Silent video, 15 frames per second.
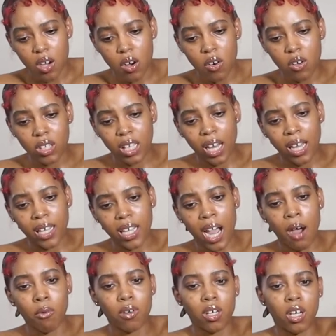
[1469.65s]
Or, like,
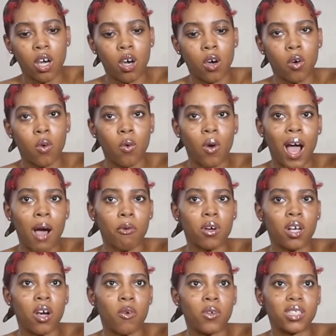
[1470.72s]
I would go
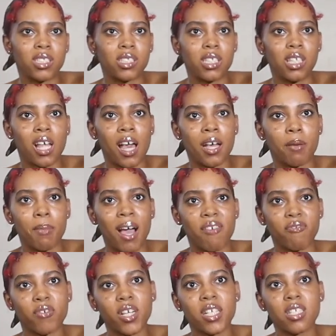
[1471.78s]
and see, like, my
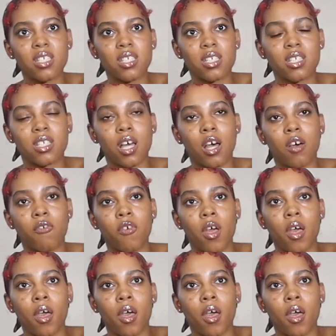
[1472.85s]
friends and stuff,